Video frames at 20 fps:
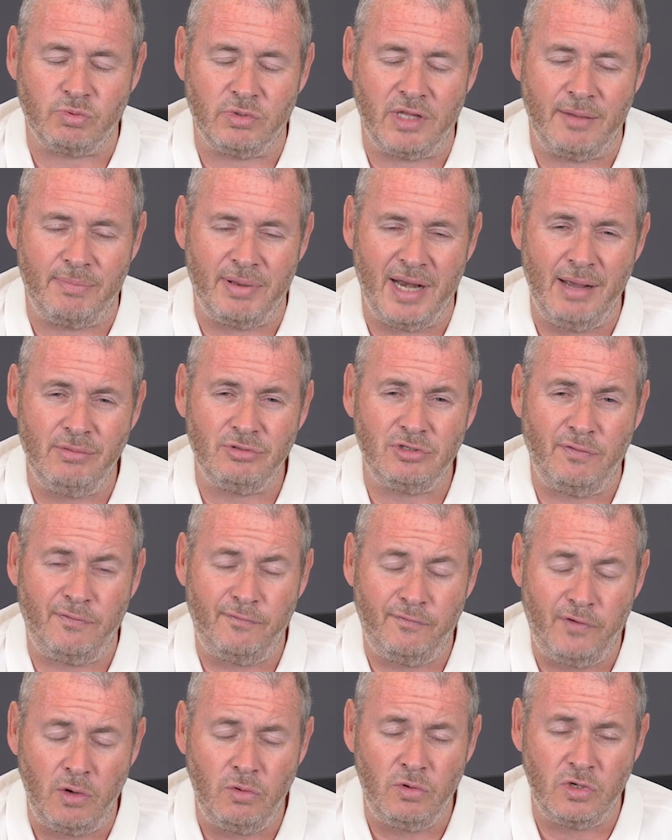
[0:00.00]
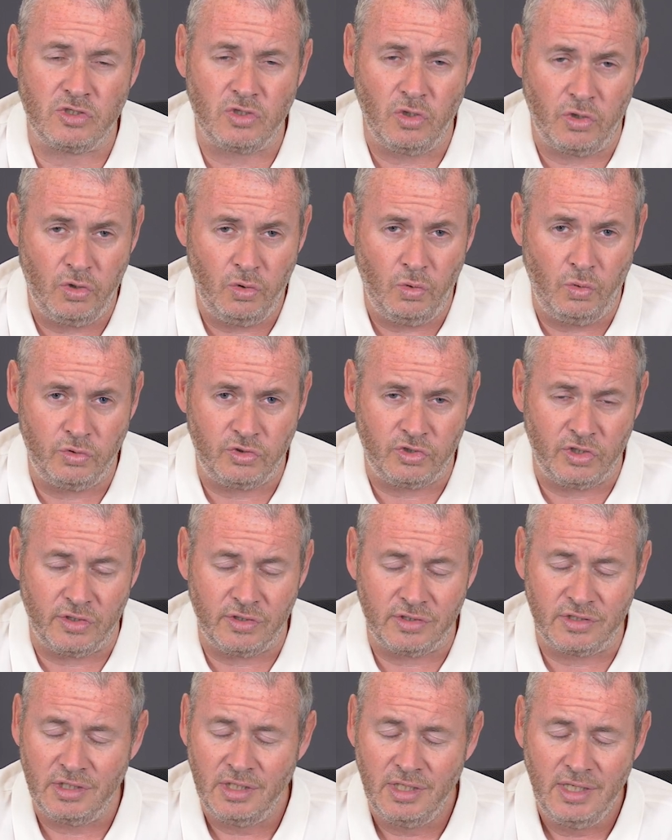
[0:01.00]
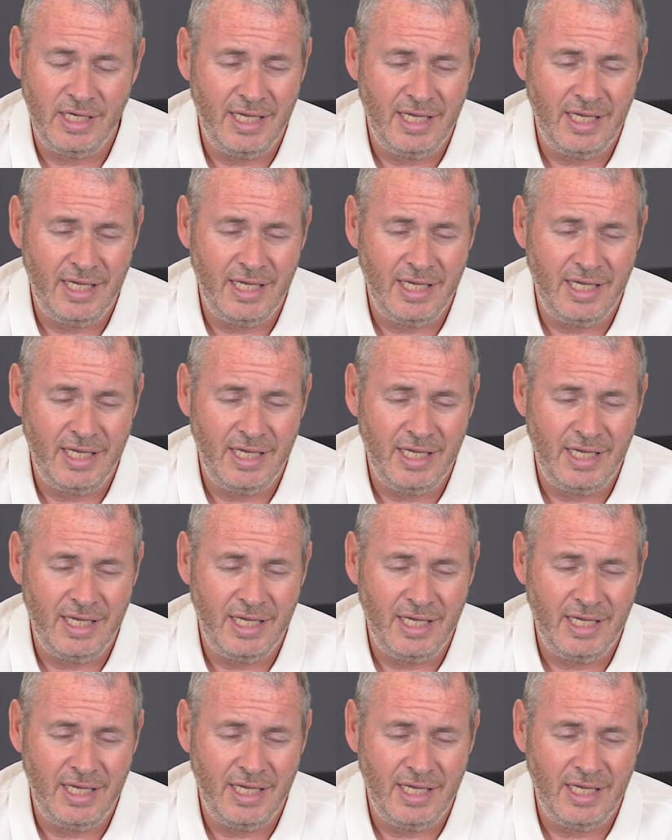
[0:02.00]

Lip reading: when they've been able to focus on an audience,